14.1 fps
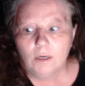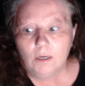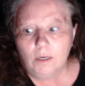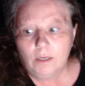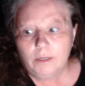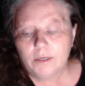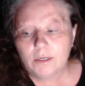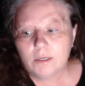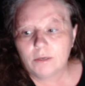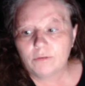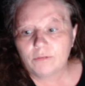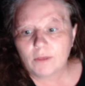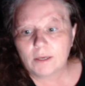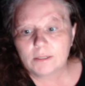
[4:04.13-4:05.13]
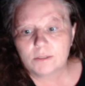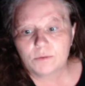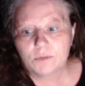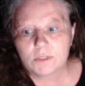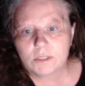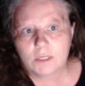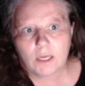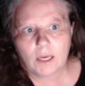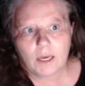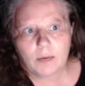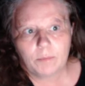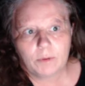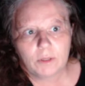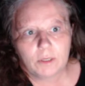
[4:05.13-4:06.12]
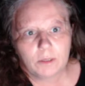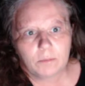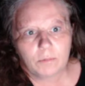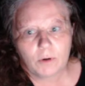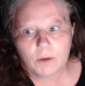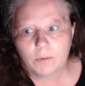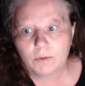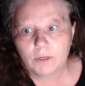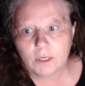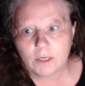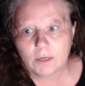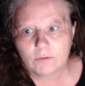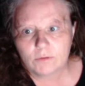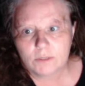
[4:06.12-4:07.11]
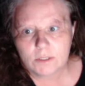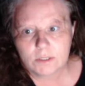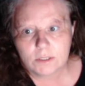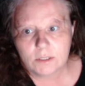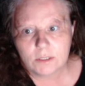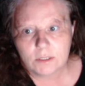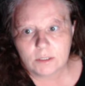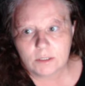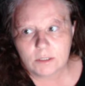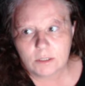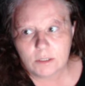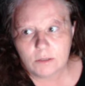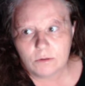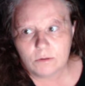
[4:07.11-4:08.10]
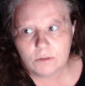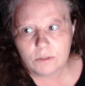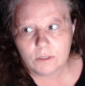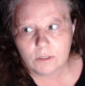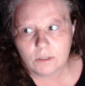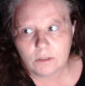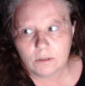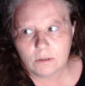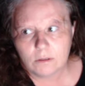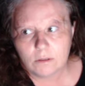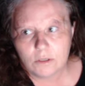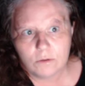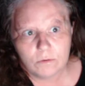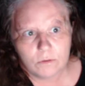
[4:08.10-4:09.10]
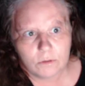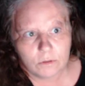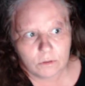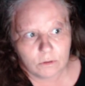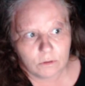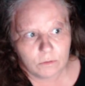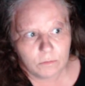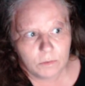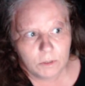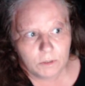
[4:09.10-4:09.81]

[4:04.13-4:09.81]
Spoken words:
And if that's what's going to happen, then I'm probably going to have to stick to using YouTube